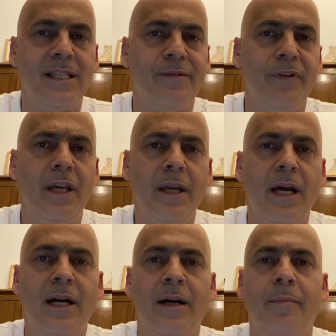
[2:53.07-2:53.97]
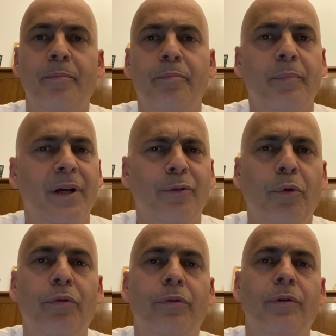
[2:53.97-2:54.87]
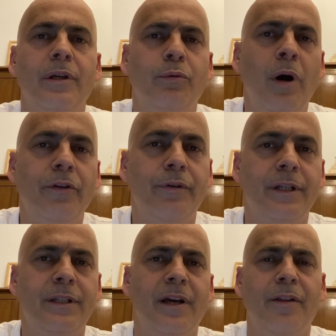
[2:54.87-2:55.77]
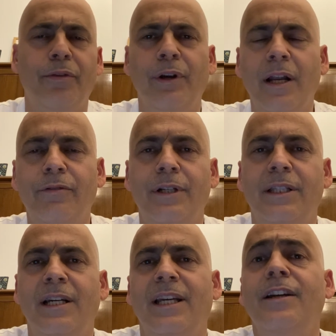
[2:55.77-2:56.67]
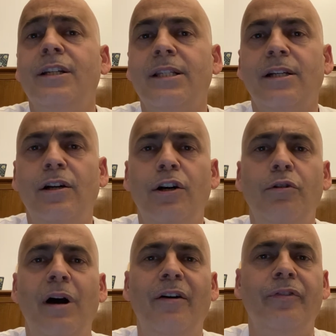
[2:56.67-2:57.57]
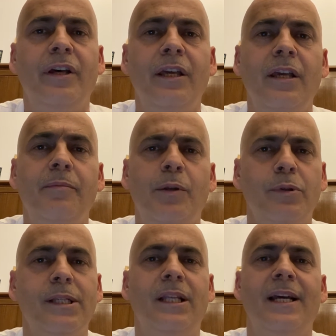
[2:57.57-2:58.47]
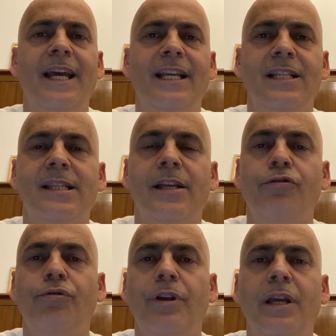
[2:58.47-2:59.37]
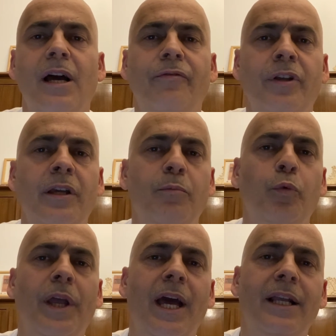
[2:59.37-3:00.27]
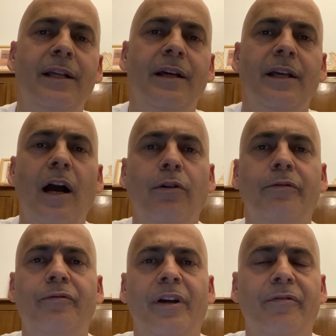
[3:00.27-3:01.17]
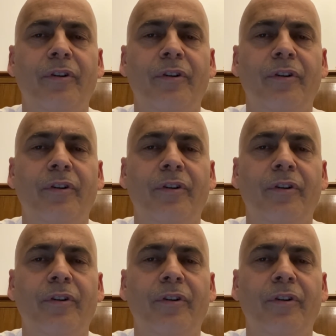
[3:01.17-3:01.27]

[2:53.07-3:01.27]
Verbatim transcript: Tzvi, um, 200, uh, 300 uh, years ago. After him, it was in the 18th century. After him, we had uh, Yaakov